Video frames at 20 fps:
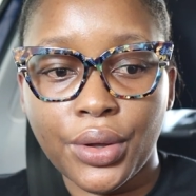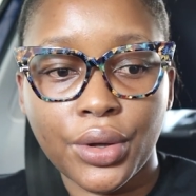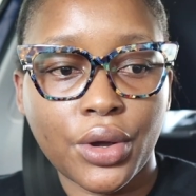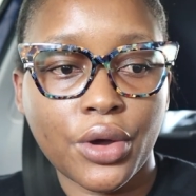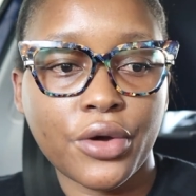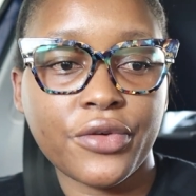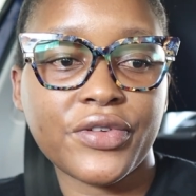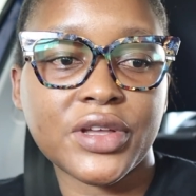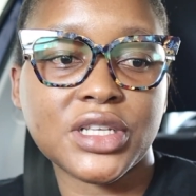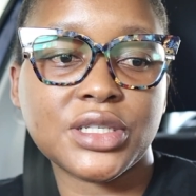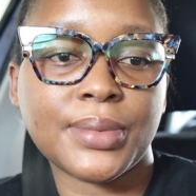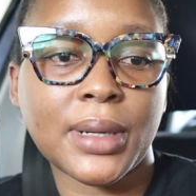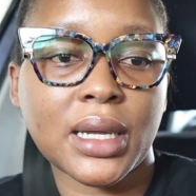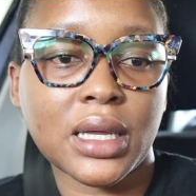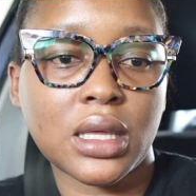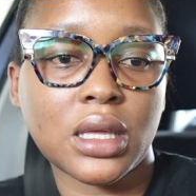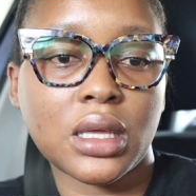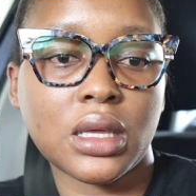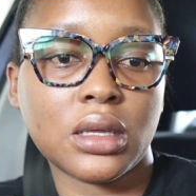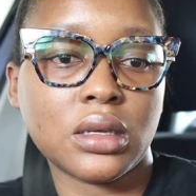go fetch my
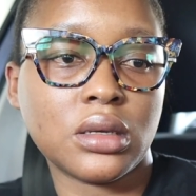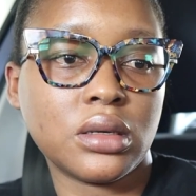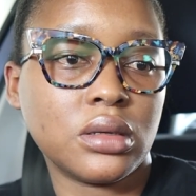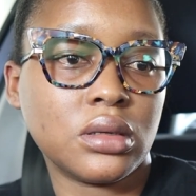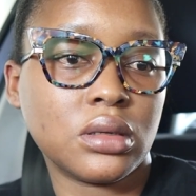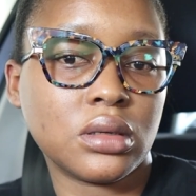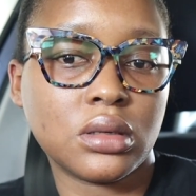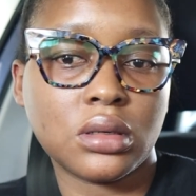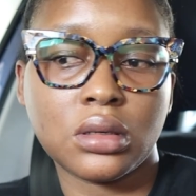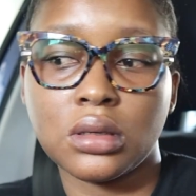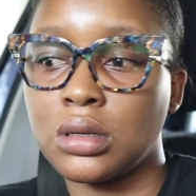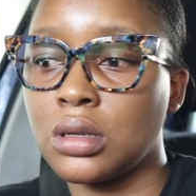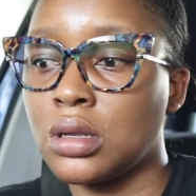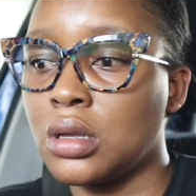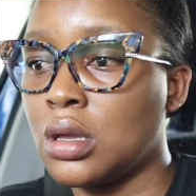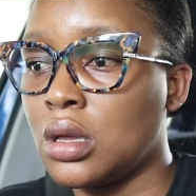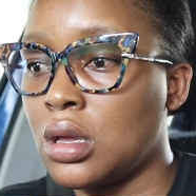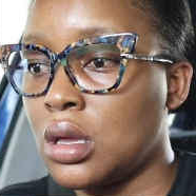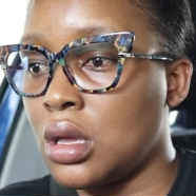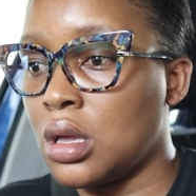kid
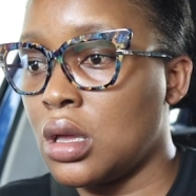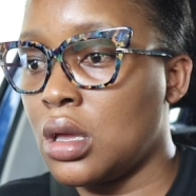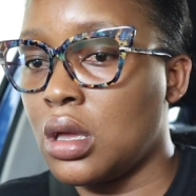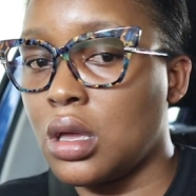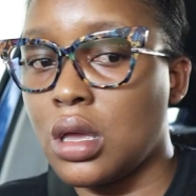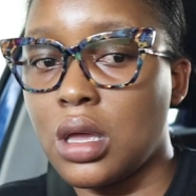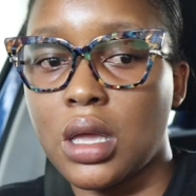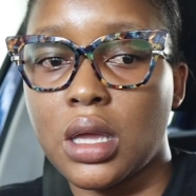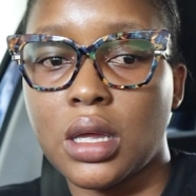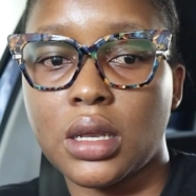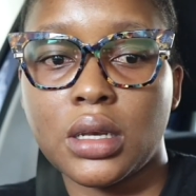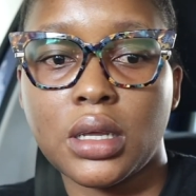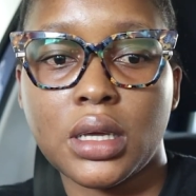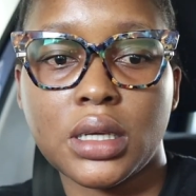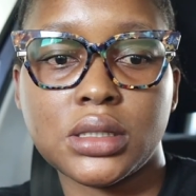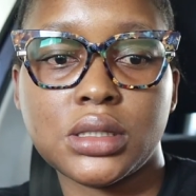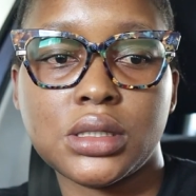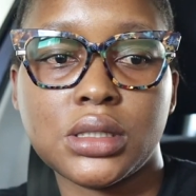and head